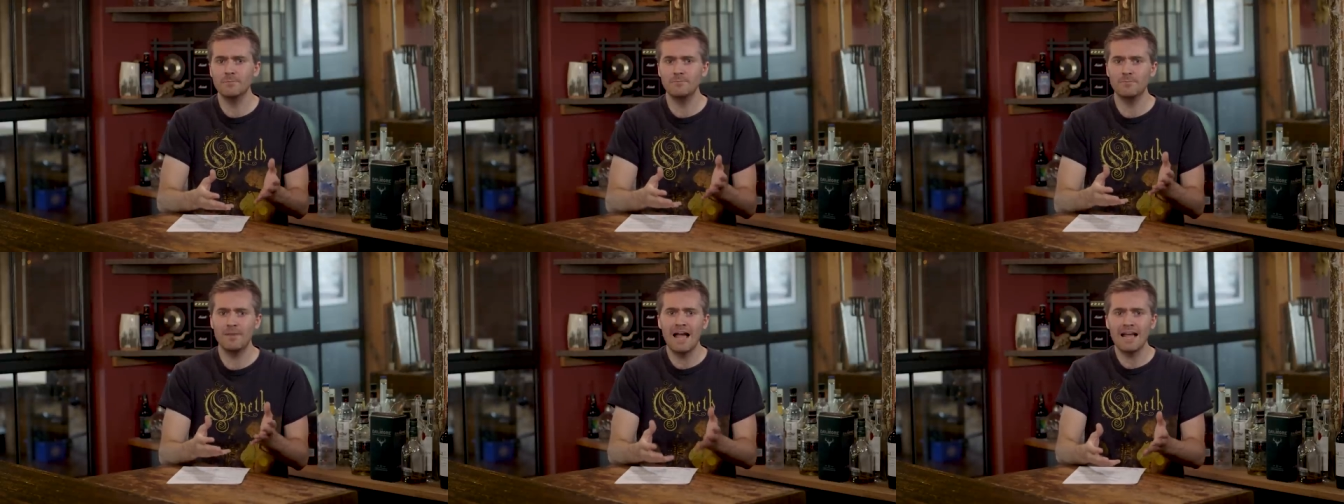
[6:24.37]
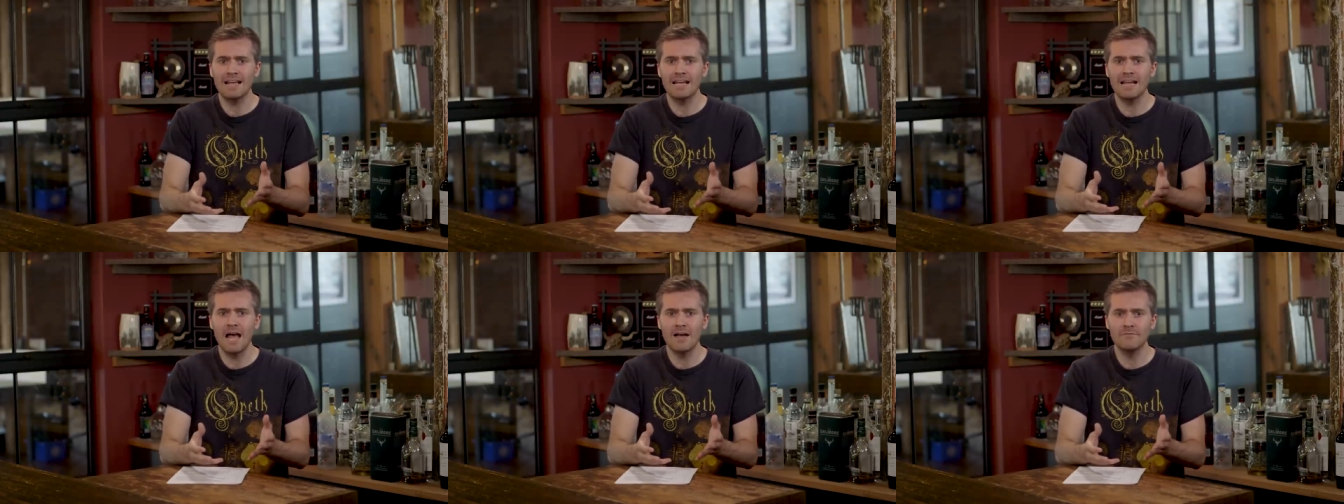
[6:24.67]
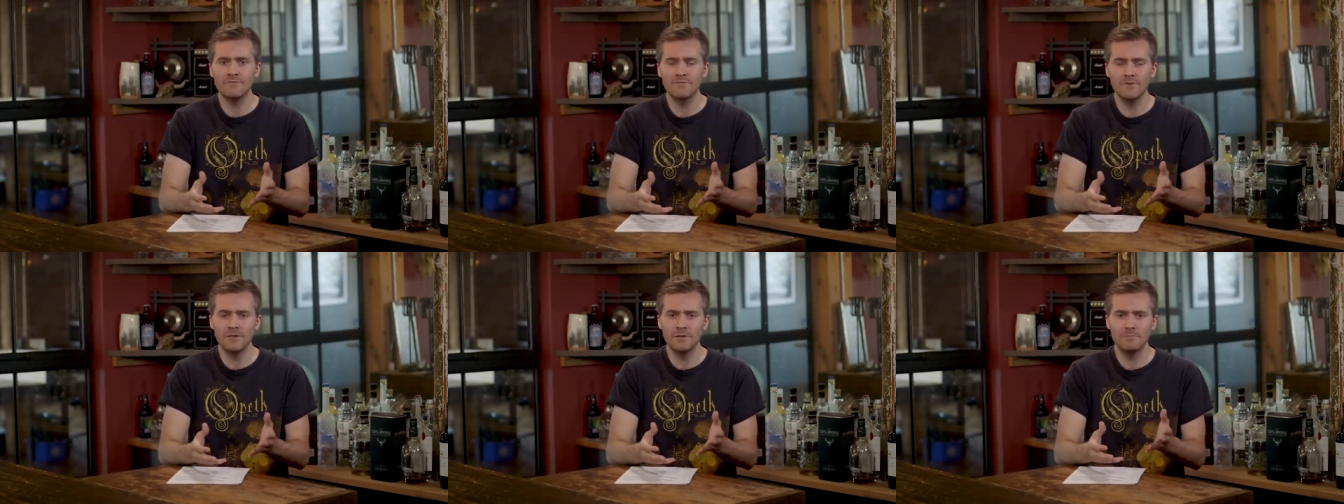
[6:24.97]
the back
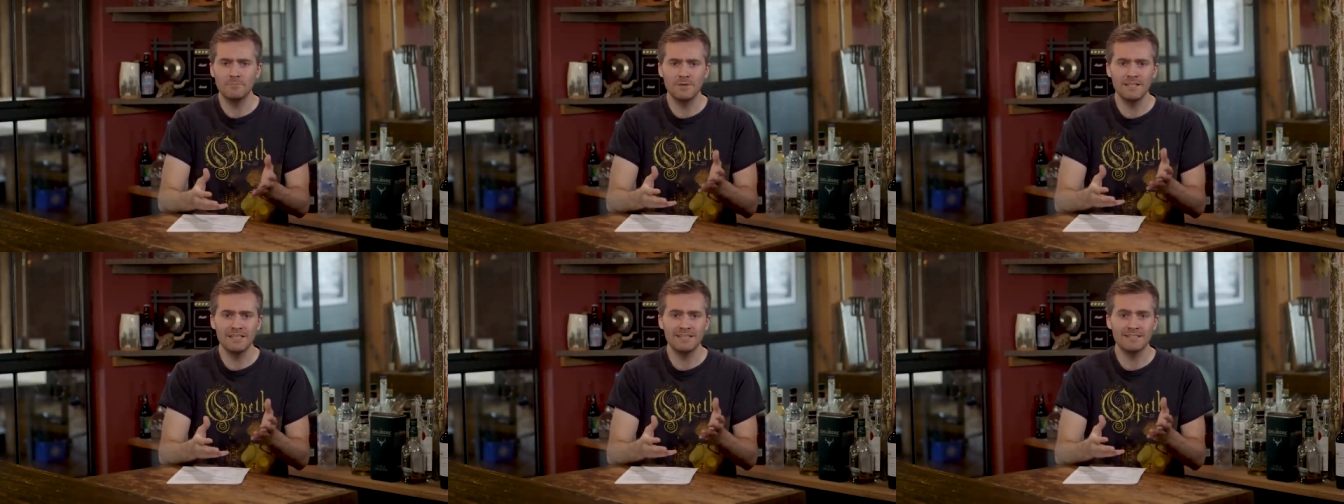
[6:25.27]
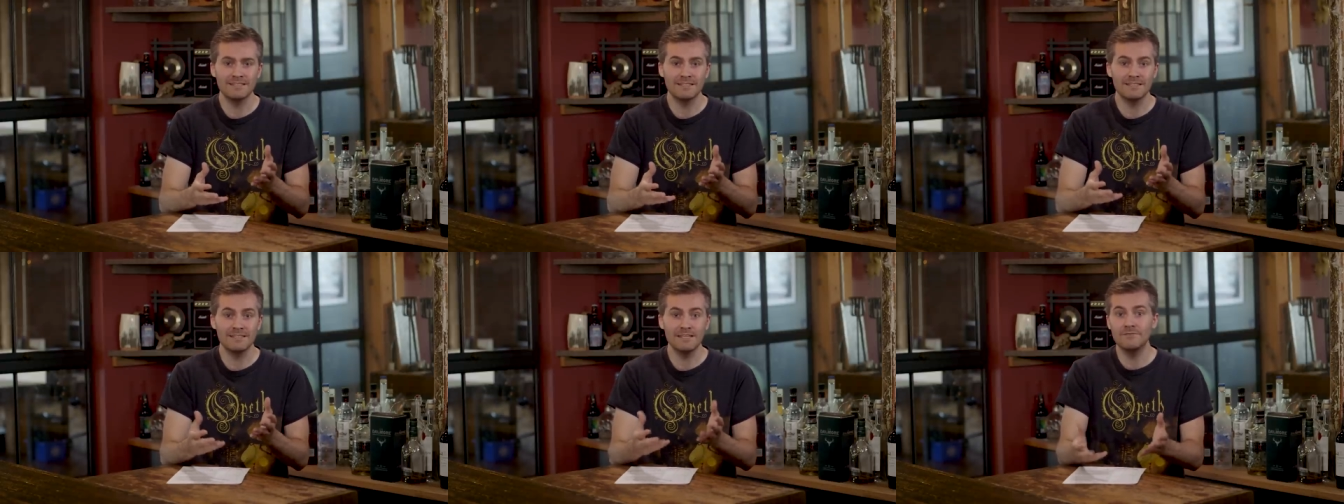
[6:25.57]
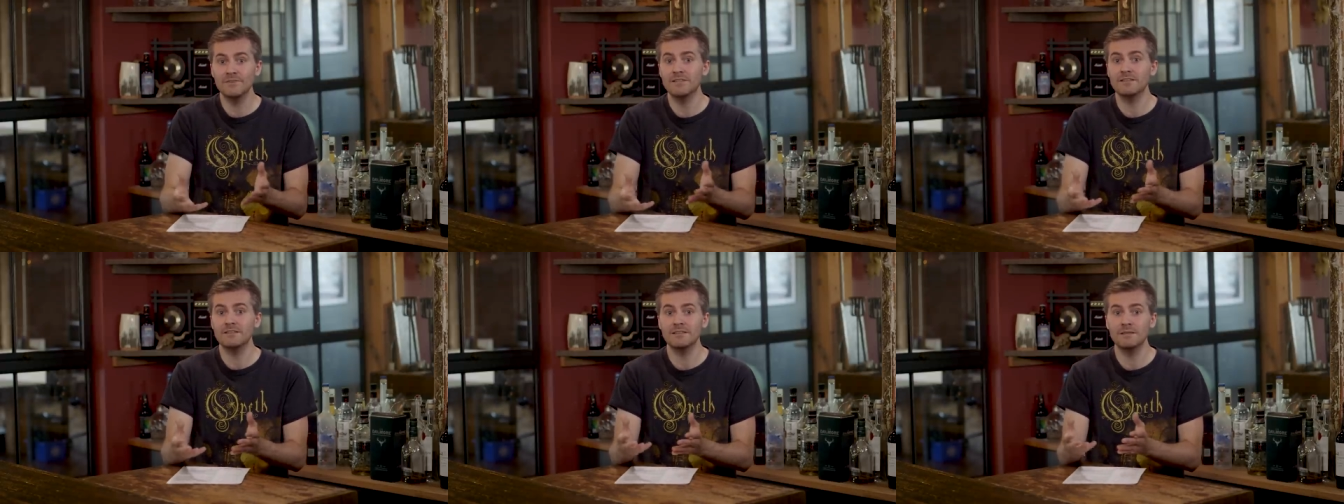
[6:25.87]
half of it being
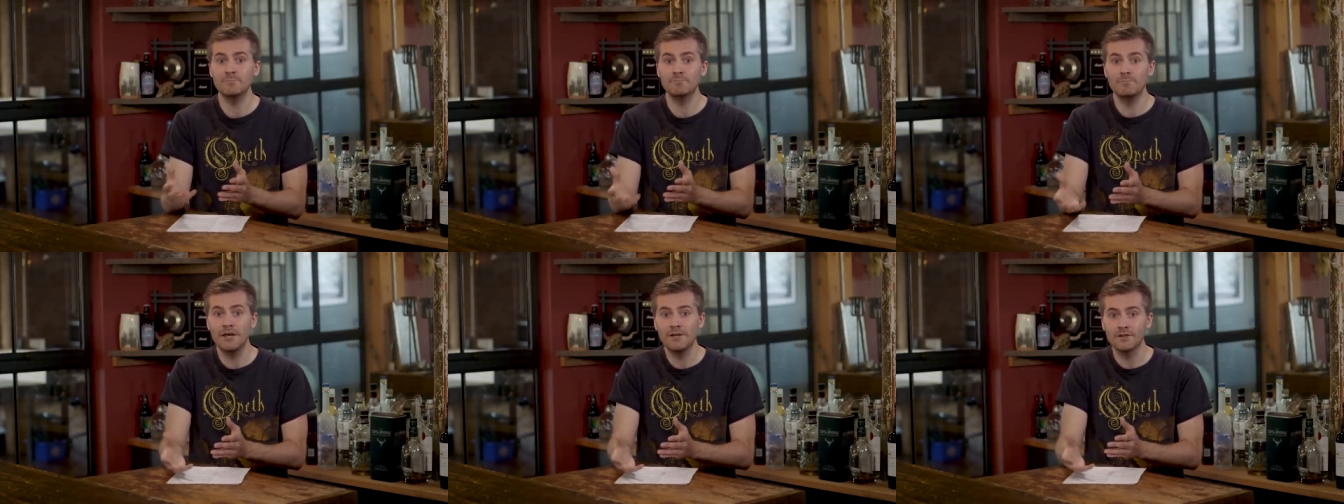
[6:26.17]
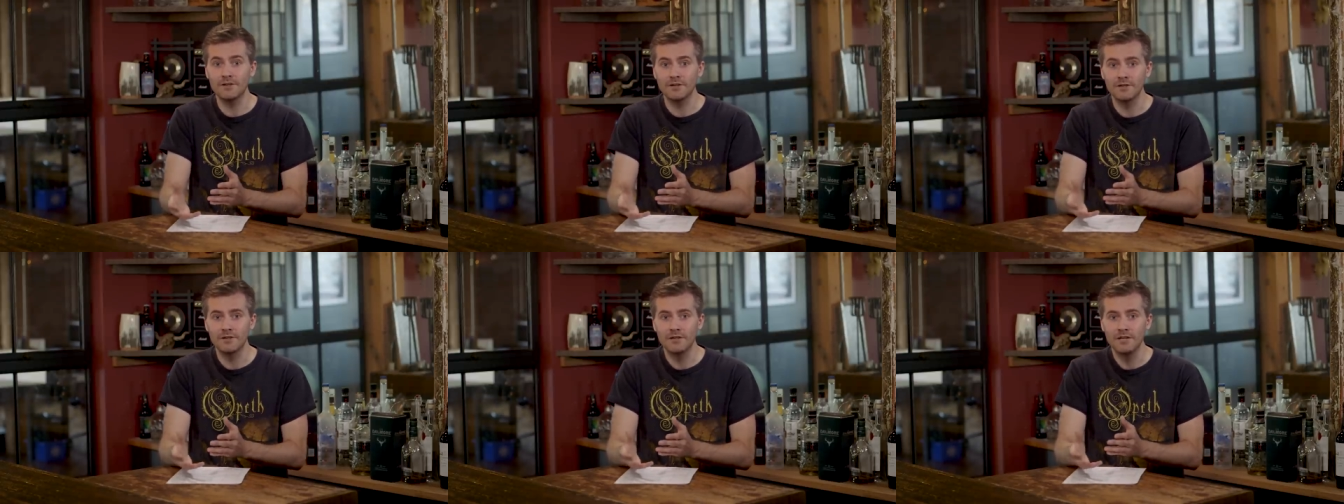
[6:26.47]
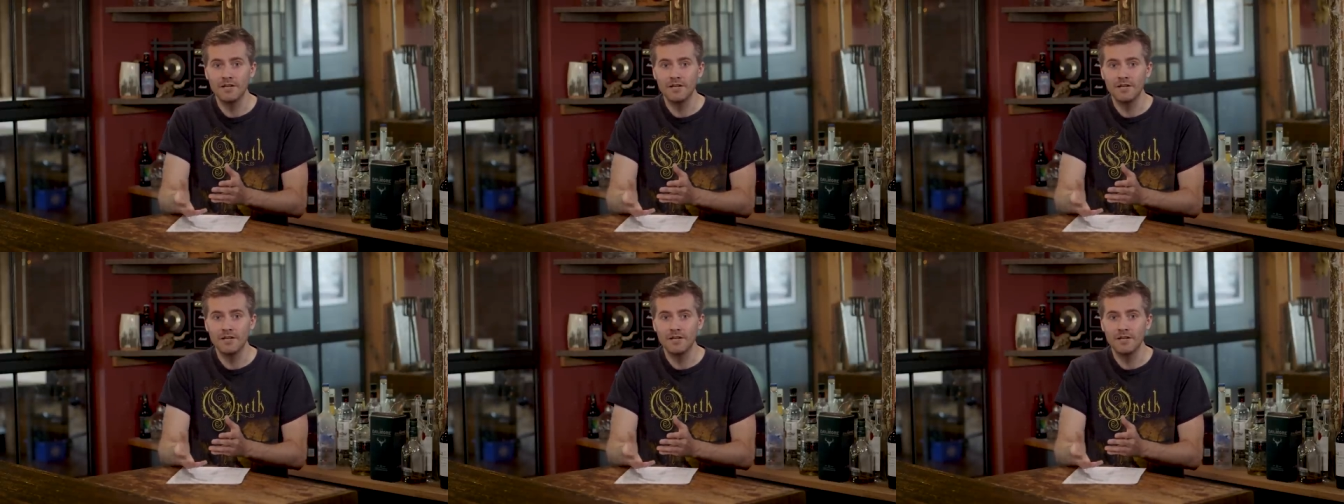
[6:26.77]
significantly better.